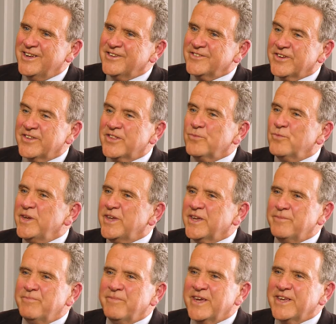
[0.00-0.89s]
so that we
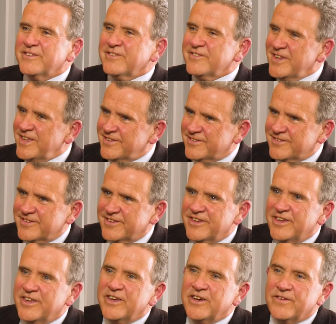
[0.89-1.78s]
can make sense
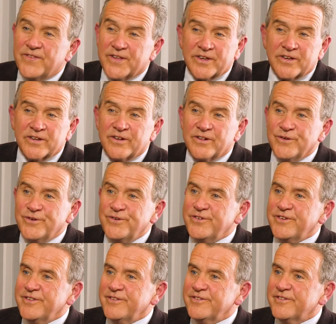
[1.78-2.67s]
of the
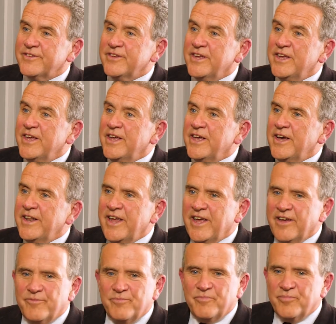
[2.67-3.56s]
conclusions and
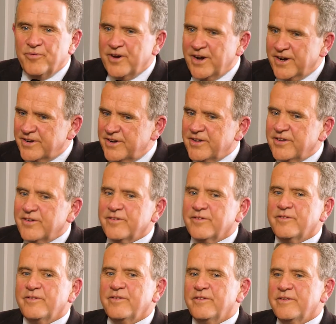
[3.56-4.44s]
have
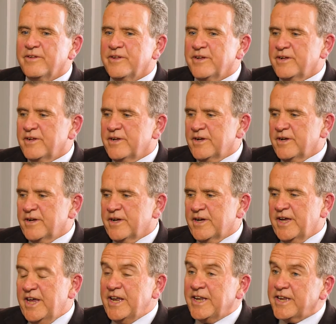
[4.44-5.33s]
practical,
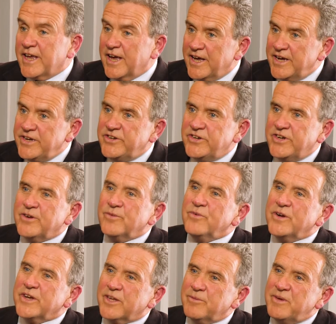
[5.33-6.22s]
engaging
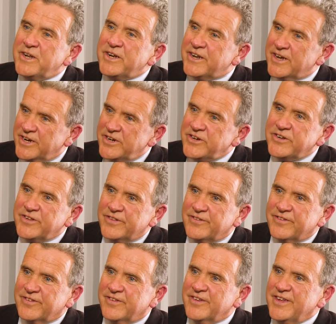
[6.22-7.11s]

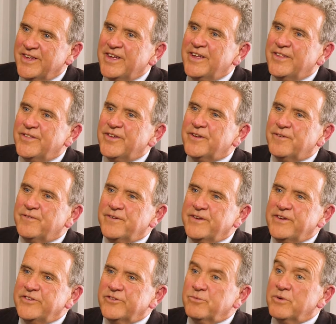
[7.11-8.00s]
recommendations that are
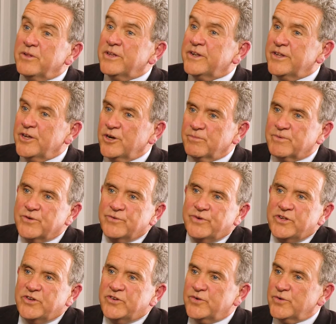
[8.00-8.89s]
feasible and help to
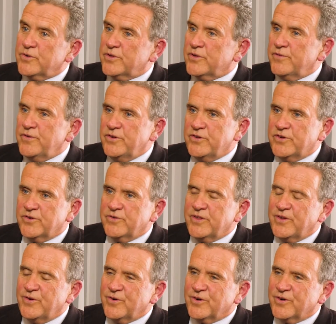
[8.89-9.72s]
ensure the future of the